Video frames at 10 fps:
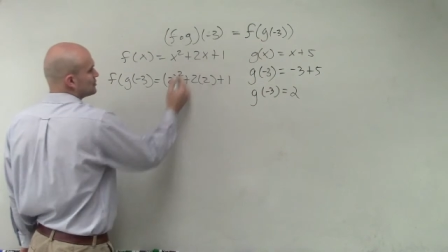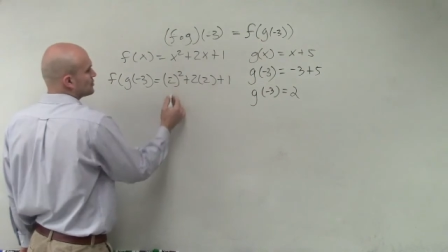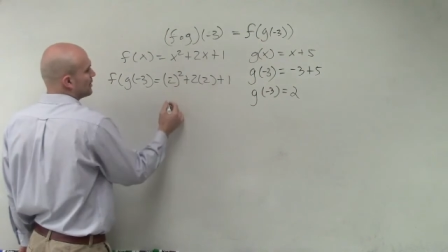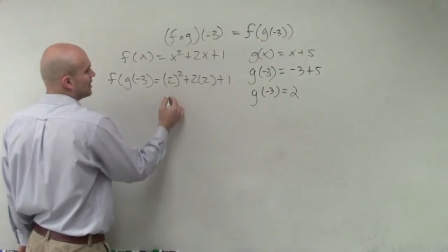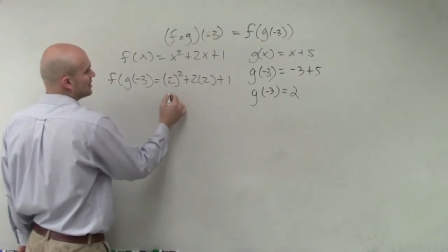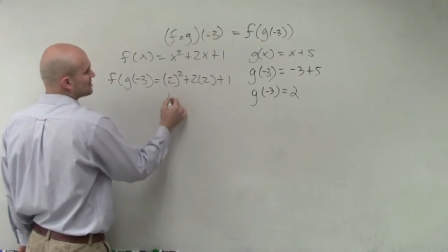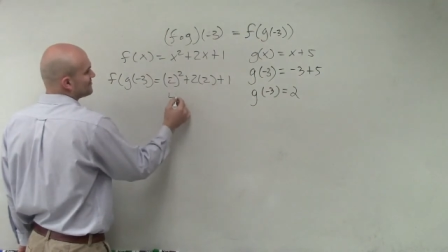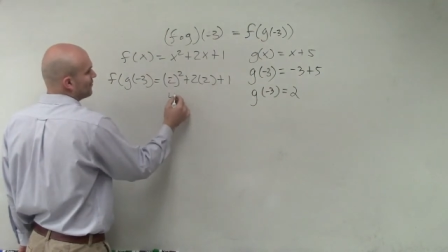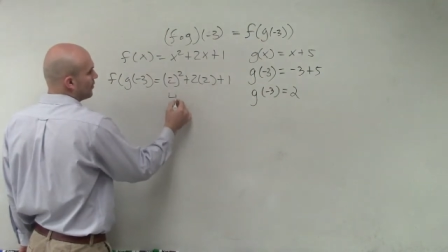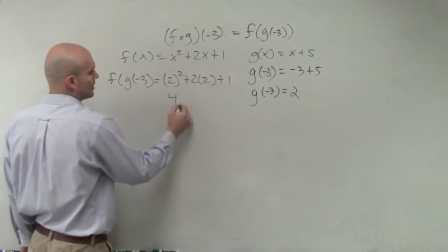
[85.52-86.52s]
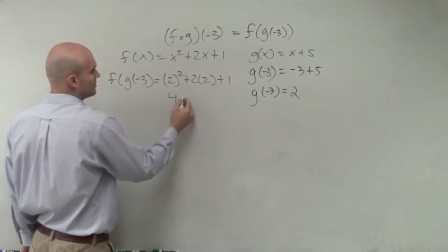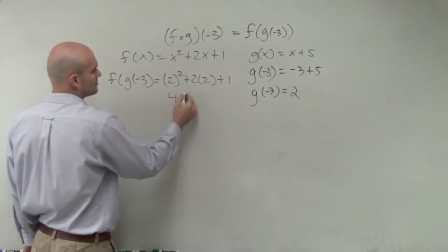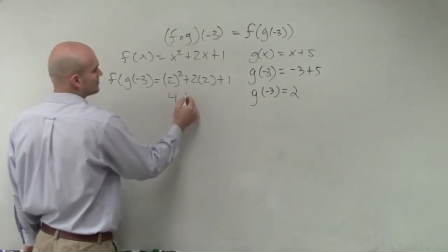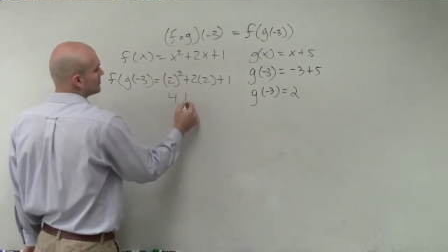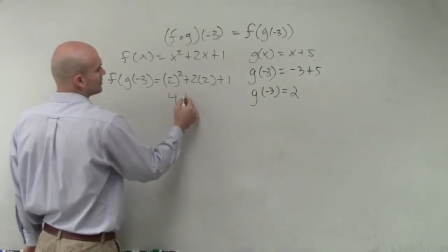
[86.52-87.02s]
squared is 4.
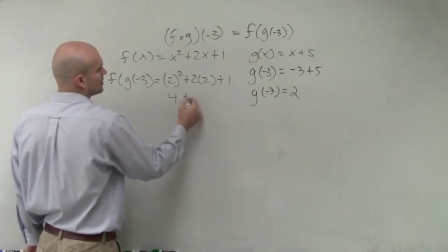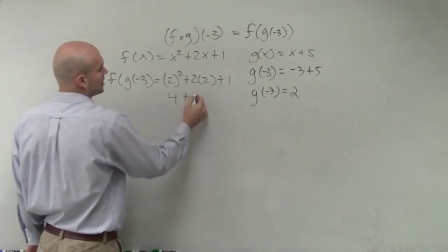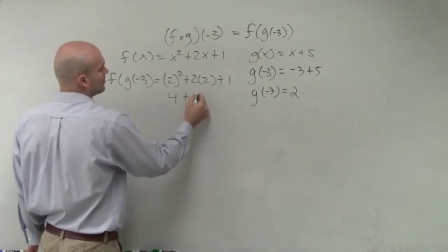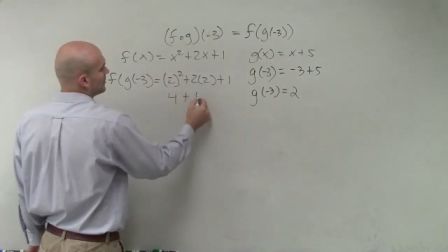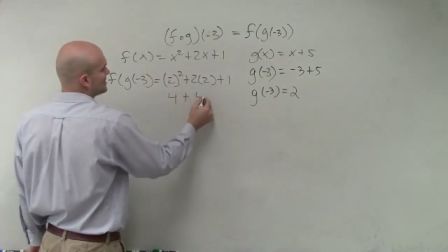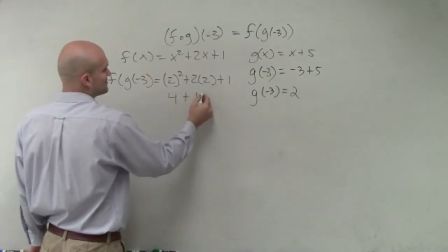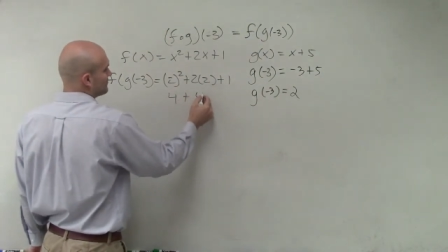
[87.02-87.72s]
Plus